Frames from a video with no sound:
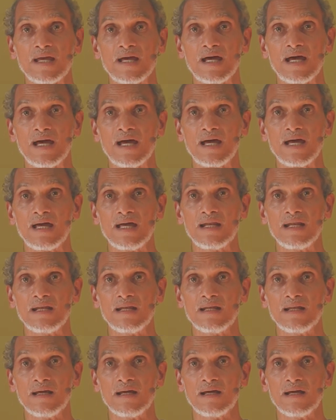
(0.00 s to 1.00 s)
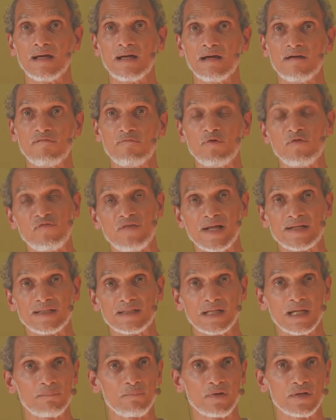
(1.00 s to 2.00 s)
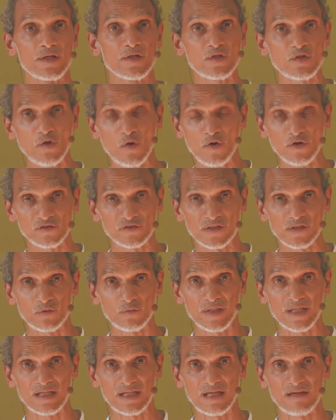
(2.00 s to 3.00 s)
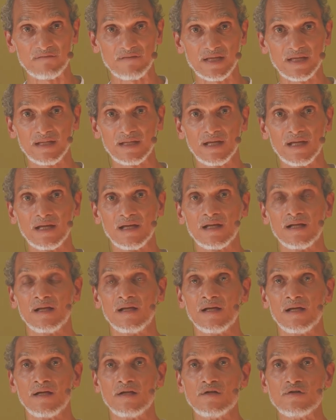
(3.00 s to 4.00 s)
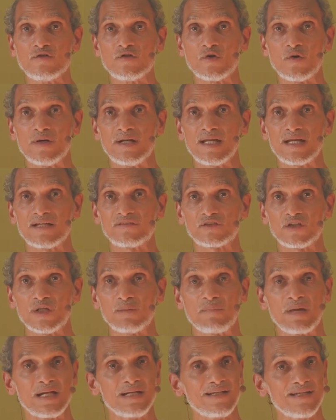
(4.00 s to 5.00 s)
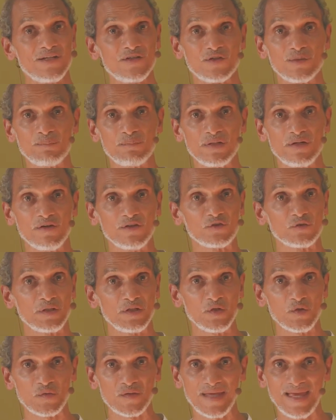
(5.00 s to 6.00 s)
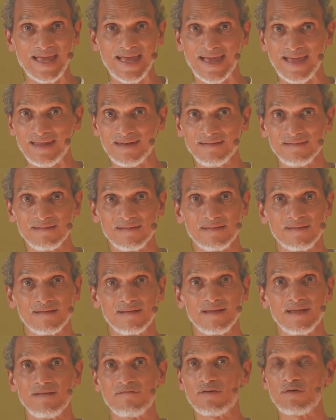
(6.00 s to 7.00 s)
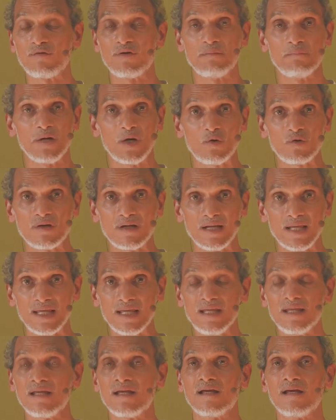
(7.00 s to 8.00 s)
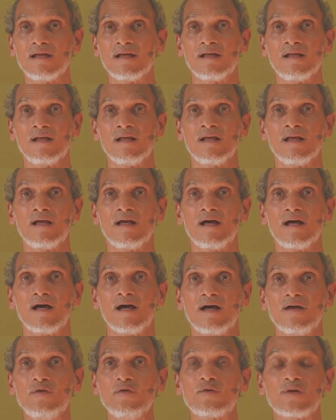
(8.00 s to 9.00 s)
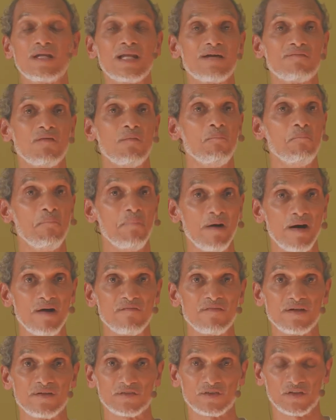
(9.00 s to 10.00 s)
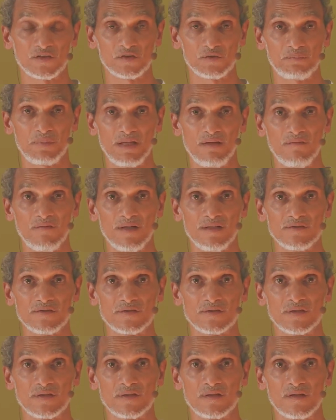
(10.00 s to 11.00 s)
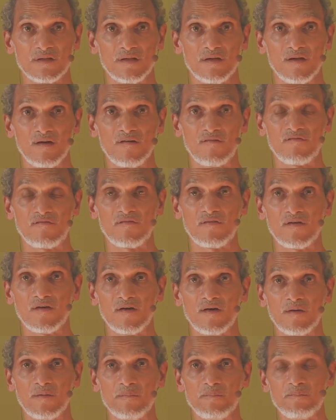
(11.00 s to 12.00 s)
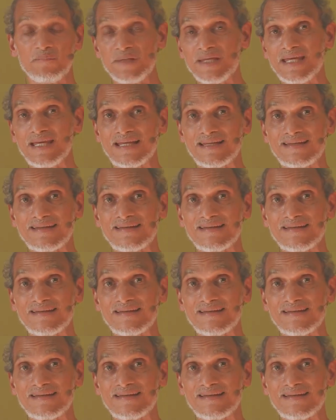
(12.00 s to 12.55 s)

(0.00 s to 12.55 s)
and reflecting upon the talks that we are giving, joining us in the meditation periods when you can, even remotely, you can have a marvelous experience of being